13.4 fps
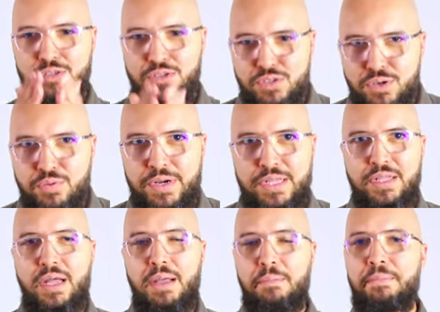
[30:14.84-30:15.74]
Do it.
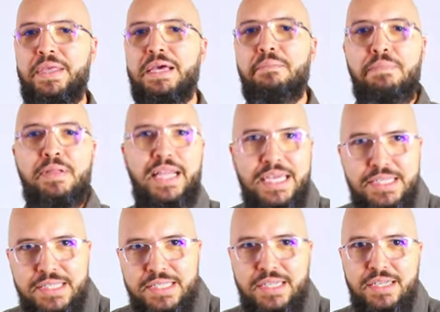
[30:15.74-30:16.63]
Be a
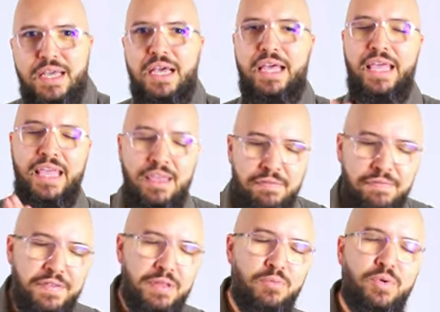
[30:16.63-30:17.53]
blessing
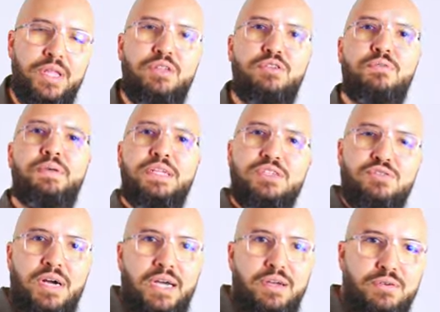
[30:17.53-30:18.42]
even when you're being
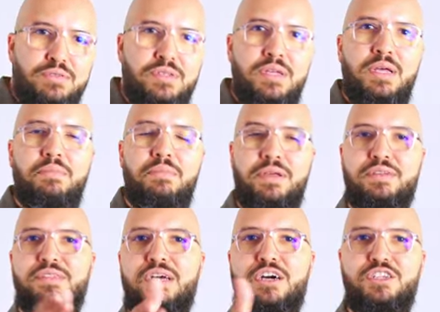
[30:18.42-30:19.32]
trialed,
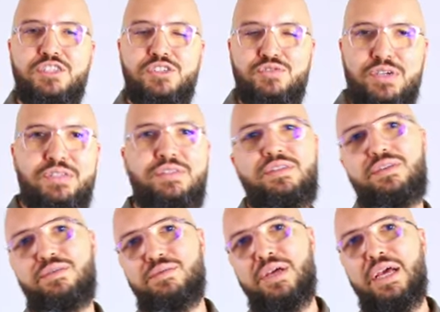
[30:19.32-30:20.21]
because God is trusting
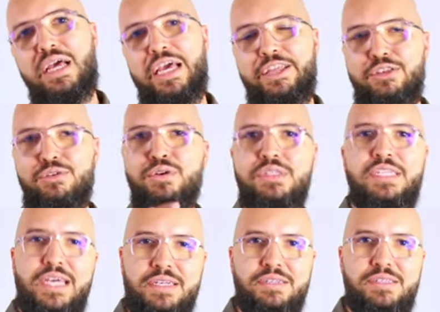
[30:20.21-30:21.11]
you. And your
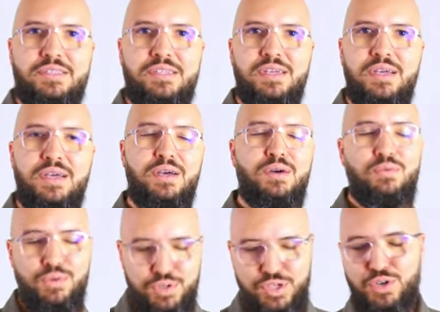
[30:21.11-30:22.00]
test
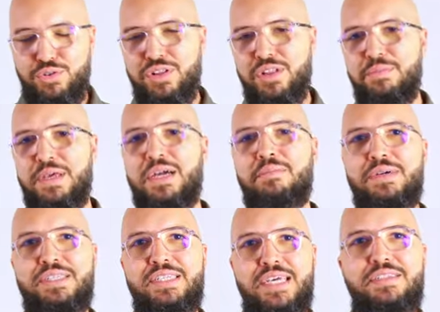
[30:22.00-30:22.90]
will surely become a
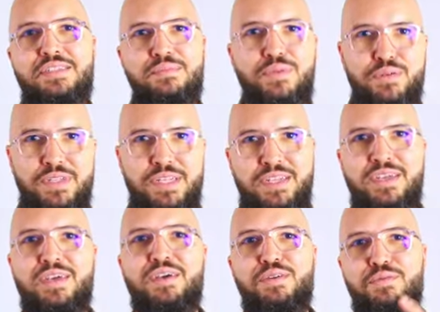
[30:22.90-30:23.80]
testimony
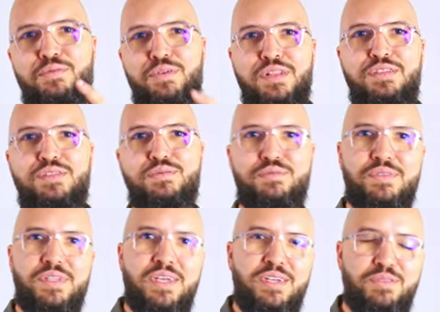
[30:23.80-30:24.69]
really soon
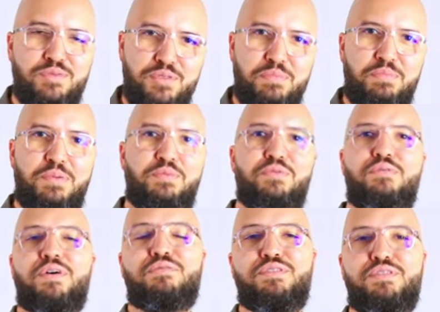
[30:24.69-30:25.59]
to the people
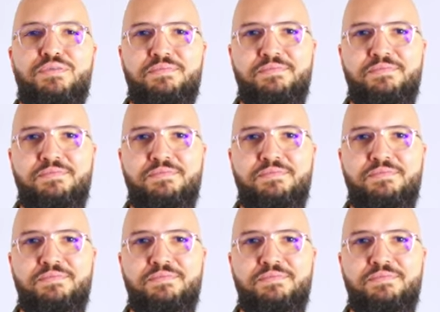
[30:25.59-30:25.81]
around you.